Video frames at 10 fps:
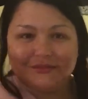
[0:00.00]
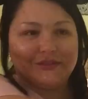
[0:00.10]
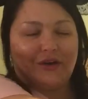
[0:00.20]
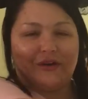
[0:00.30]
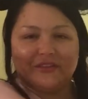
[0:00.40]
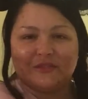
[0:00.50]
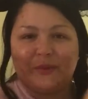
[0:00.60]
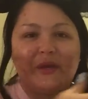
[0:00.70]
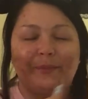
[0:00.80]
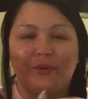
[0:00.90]
all these
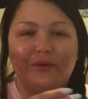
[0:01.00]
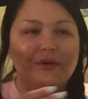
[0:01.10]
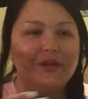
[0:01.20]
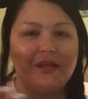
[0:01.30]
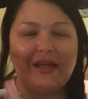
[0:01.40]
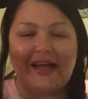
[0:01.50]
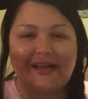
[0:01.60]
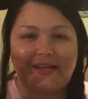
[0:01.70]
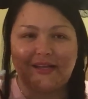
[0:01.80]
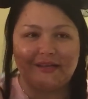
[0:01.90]
people
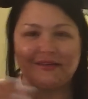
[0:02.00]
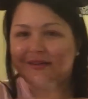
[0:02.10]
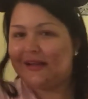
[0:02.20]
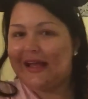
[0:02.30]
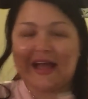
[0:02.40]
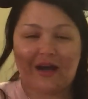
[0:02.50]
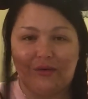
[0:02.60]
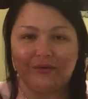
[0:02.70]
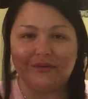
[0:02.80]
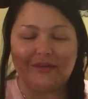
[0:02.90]
headed
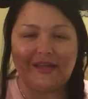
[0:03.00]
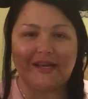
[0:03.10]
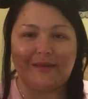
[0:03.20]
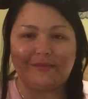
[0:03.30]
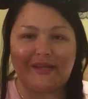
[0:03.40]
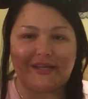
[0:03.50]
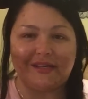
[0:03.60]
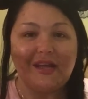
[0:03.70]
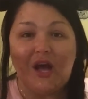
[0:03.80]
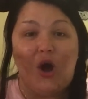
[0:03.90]
out. And I'm like,
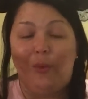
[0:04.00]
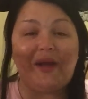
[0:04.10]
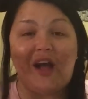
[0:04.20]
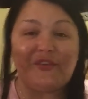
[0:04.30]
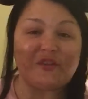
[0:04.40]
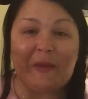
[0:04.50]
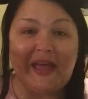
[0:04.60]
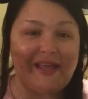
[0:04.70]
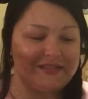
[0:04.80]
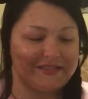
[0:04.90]
oh my God, there's
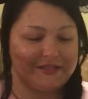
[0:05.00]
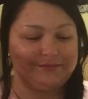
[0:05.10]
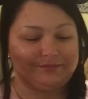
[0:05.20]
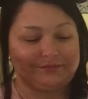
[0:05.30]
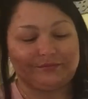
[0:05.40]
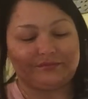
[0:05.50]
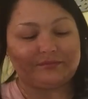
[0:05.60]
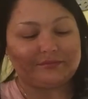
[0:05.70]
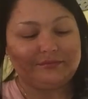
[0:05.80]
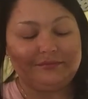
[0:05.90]
pins.
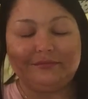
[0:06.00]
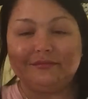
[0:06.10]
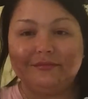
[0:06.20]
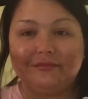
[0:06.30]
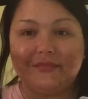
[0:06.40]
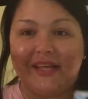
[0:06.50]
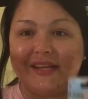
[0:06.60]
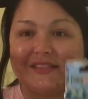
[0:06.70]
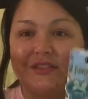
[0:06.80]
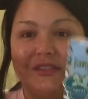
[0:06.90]
And
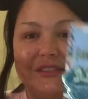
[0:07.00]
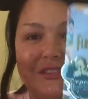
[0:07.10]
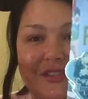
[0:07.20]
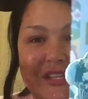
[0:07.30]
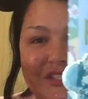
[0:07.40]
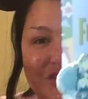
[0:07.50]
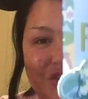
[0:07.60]
I saw these